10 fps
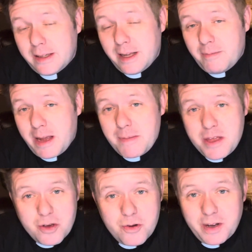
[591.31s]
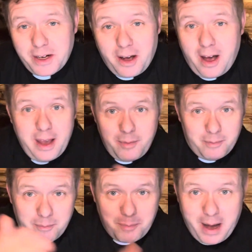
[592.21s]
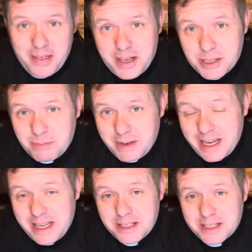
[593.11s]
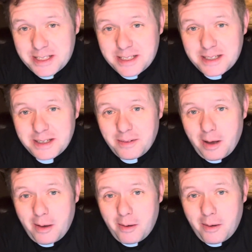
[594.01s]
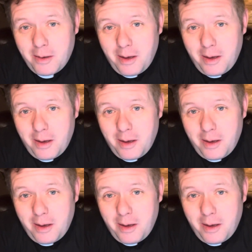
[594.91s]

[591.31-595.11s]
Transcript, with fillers: and maybe you and I, by these means, uh,